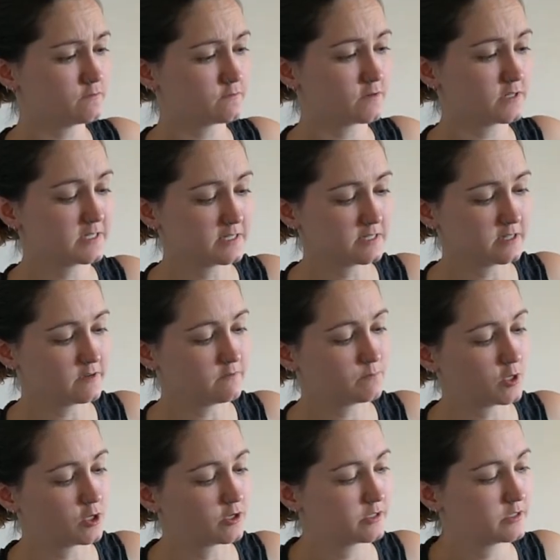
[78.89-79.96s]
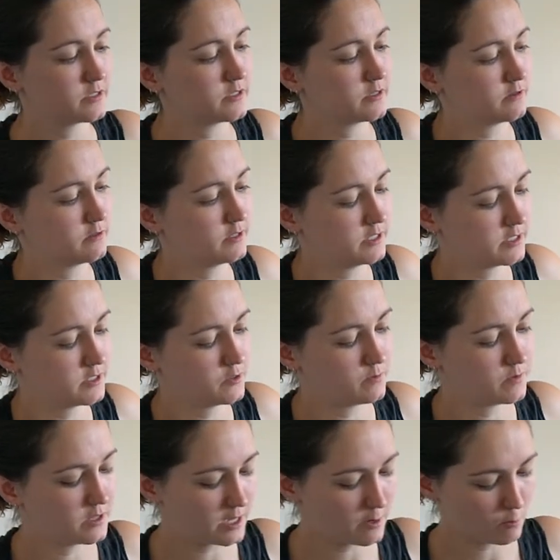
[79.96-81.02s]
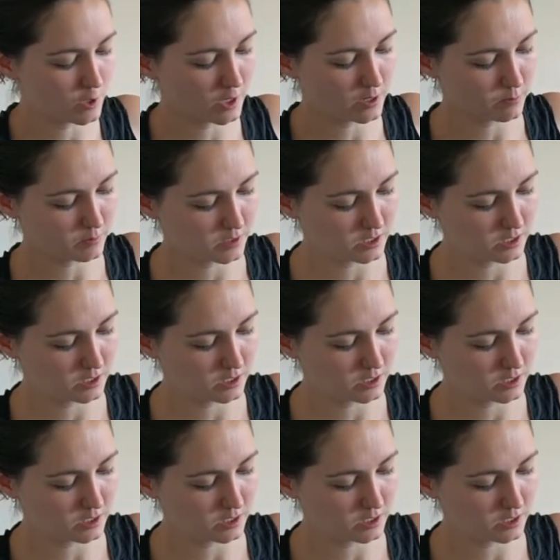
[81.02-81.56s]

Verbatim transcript: front sleeve pocket. So let's open that one up